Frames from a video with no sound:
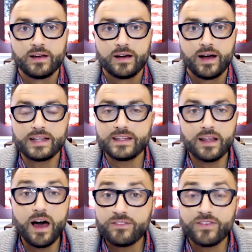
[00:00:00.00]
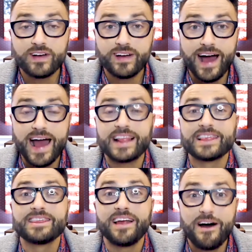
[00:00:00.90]
I
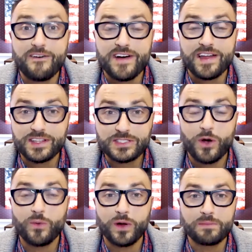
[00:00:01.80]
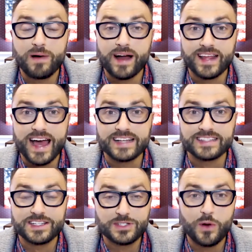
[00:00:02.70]
love the Joe Rogan podcast,
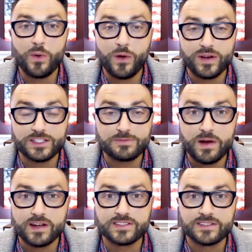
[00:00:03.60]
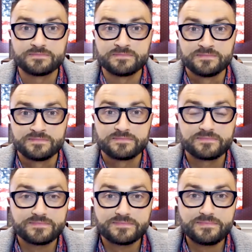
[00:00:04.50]
the Joe Rogan Experience.
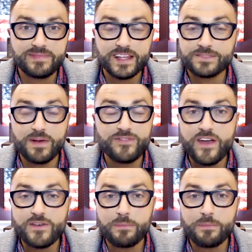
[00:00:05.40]
It's my favorite